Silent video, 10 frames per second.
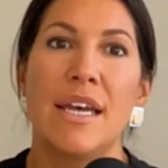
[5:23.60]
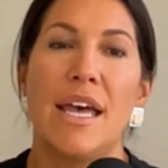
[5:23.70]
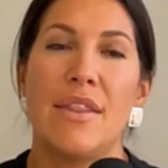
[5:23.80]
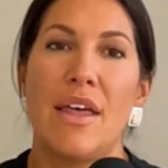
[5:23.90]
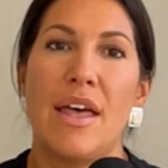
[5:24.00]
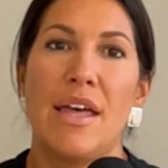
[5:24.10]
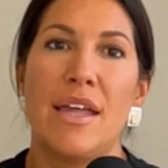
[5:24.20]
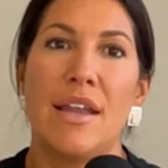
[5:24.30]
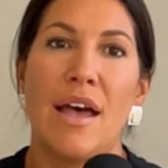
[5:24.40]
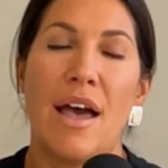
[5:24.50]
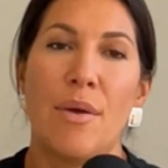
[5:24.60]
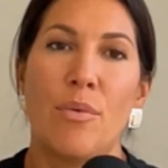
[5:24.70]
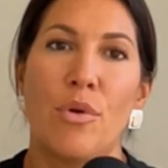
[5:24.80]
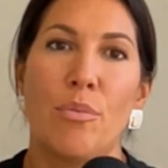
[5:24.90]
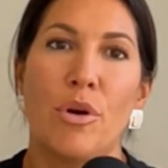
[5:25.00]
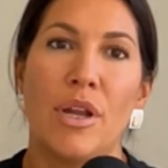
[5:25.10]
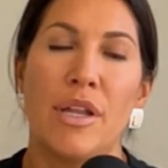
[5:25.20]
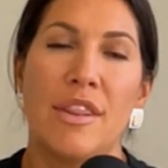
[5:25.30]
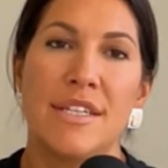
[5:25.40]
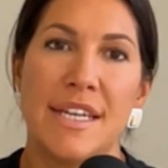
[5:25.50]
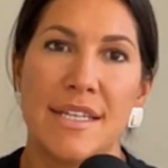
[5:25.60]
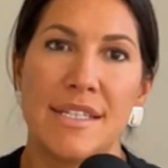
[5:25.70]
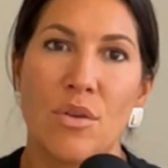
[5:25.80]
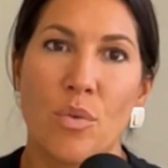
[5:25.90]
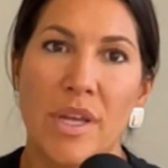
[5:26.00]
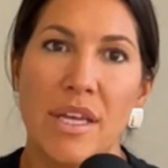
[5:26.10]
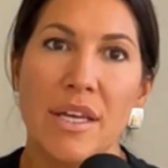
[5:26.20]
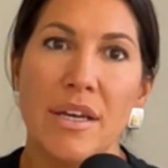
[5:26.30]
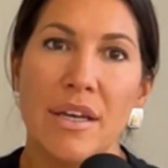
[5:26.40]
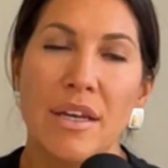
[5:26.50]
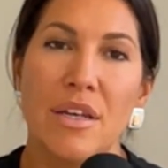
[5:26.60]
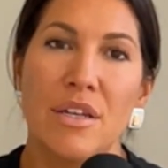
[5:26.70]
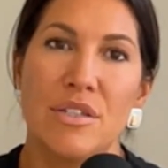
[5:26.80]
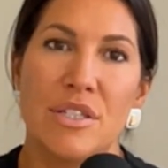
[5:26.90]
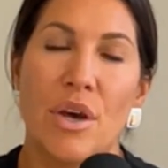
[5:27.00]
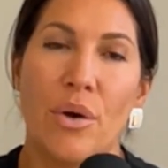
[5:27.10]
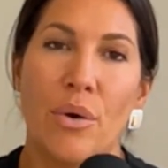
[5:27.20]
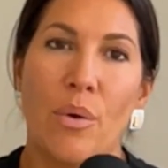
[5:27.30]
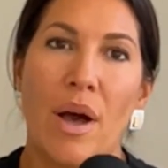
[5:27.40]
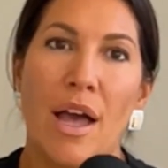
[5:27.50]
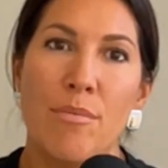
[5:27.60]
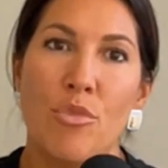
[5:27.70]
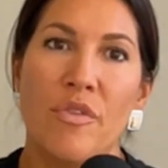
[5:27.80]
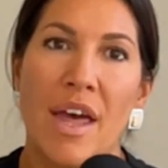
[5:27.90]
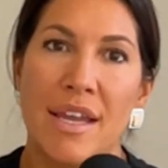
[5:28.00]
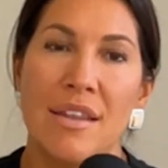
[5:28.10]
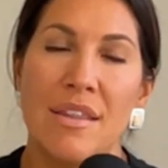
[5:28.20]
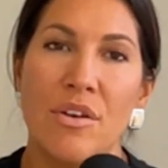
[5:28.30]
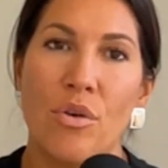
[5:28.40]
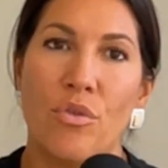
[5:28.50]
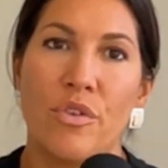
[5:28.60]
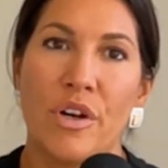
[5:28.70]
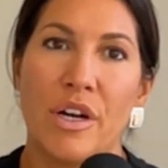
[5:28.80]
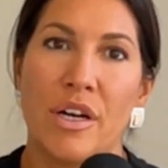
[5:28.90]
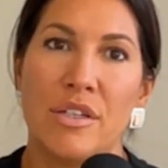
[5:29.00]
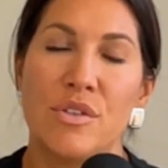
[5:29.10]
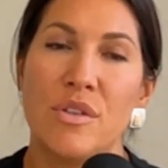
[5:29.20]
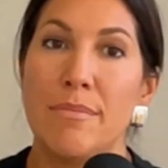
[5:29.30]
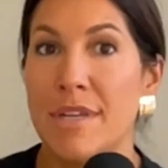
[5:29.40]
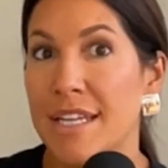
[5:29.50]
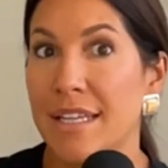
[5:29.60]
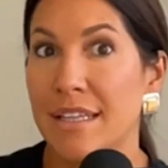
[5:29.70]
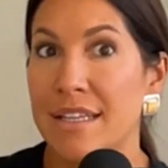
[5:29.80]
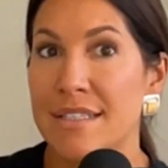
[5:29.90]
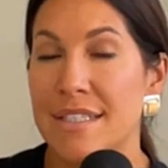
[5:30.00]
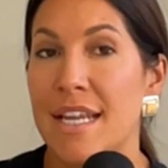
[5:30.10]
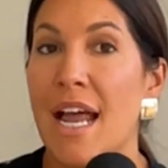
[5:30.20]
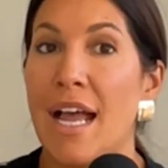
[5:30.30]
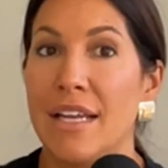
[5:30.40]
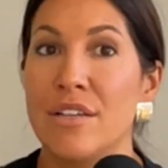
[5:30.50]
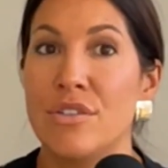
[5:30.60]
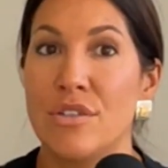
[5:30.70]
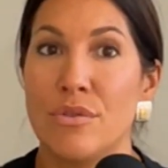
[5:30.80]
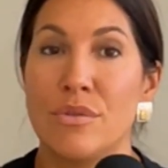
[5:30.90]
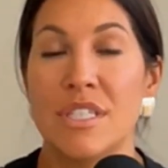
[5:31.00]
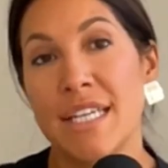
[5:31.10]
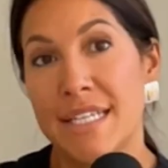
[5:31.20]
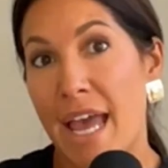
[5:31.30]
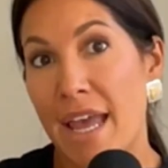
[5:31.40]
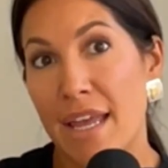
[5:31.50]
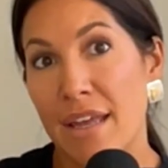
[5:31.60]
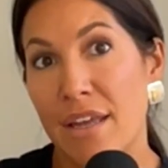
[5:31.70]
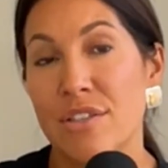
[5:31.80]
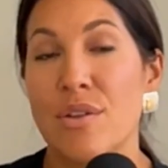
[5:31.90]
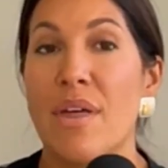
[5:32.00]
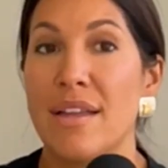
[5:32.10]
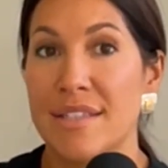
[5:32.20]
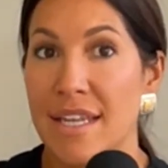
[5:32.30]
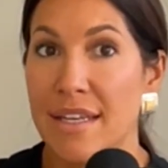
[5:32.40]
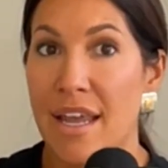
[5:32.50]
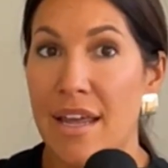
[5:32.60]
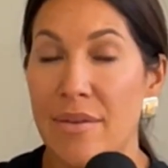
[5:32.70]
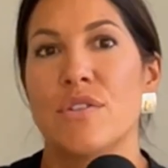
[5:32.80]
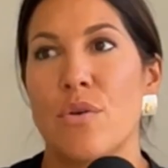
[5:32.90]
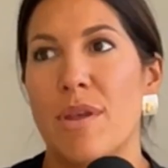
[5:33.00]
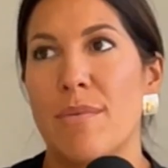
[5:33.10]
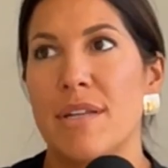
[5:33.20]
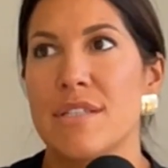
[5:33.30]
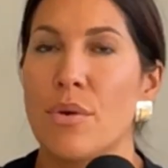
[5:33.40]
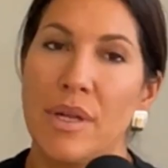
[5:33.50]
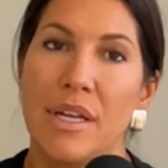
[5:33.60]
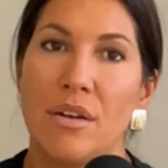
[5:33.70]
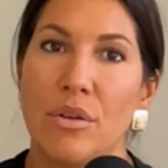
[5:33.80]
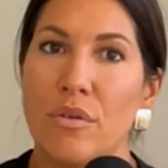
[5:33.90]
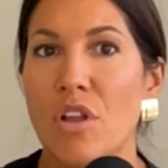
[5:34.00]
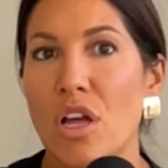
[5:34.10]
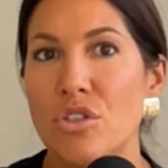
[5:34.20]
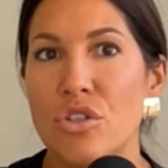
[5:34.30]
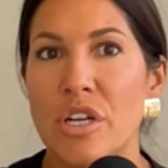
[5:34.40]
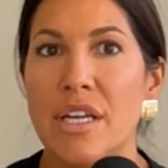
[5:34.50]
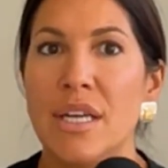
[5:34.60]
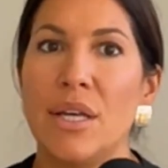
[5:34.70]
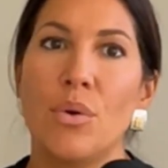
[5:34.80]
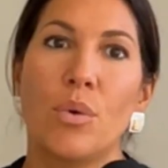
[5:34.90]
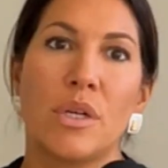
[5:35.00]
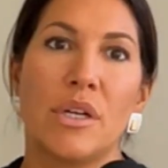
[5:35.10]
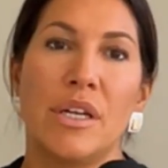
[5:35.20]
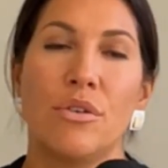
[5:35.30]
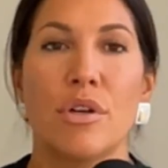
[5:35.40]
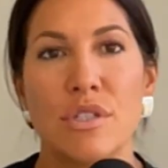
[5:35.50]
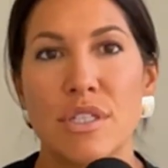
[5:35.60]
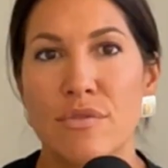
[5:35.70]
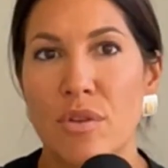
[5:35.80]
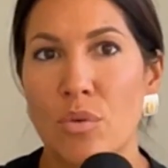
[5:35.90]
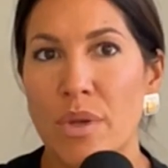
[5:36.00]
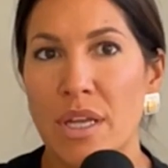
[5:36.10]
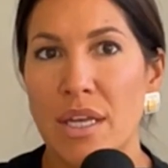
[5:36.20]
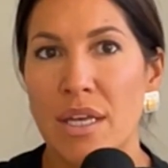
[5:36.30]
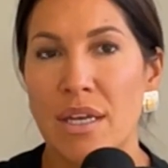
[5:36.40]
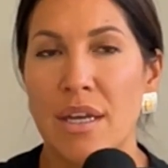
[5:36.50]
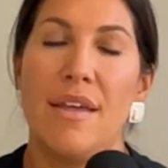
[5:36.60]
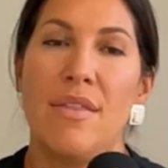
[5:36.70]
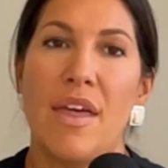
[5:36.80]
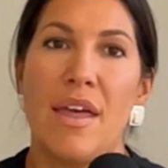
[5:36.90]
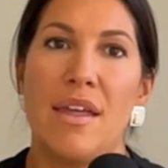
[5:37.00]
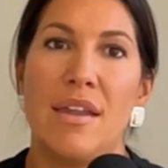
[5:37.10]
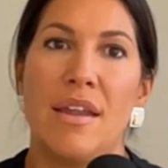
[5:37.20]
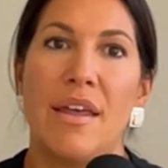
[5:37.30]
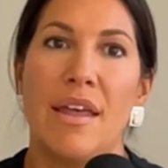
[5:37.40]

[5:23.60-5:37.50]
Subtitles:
and then I will put the days of the week. So I move anything over to the immediate list that I can do today. So that's Sunday. So maybe it's throwing in a load of laundry, ordering groceries for the week. And then